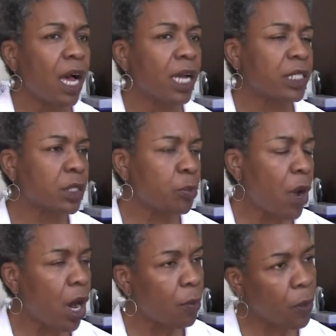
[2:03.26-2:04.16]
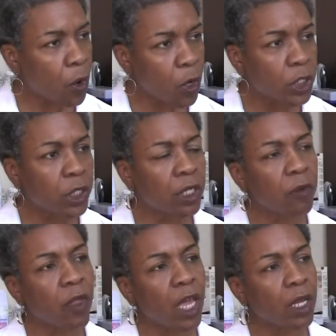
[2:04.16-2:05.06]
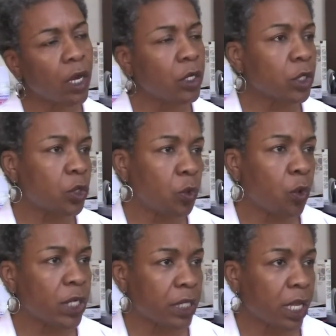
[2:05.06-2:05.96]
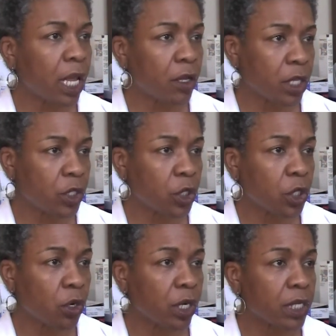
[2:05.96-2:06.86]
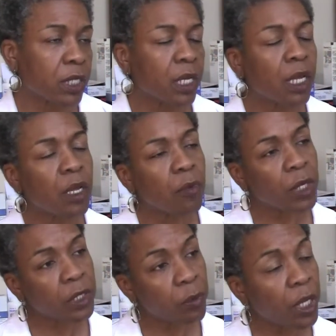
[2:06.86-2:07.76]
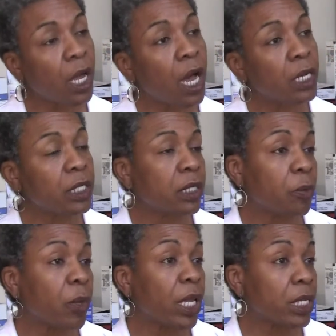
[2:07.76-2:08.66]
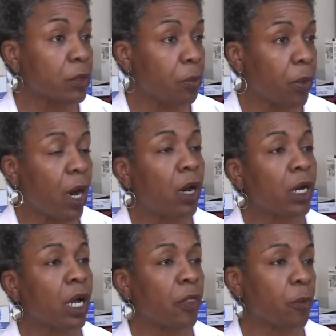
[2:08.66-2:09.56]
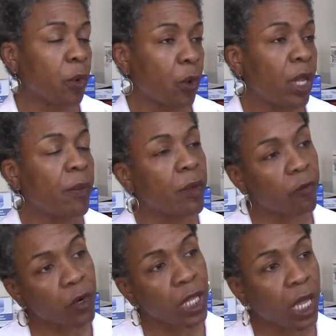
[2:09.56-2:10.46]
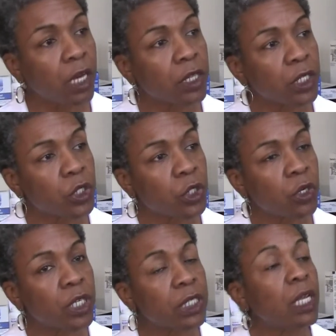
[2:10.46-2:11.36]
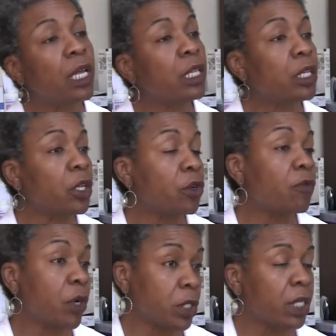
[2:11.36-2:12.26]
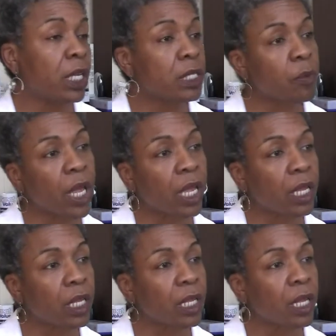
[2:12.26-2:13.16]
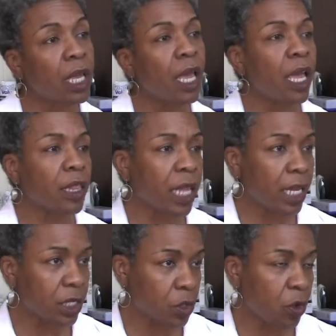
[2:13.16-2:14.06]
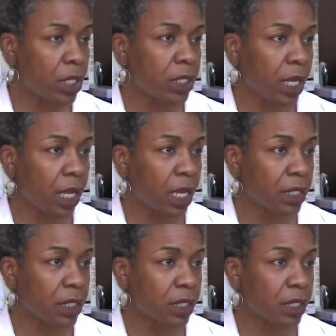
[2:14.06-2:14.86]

A small portion of that goes towards the health insurance. But to be honest, the biggest bulk of the premium for the health insurance, the university is paying. And that is going to end.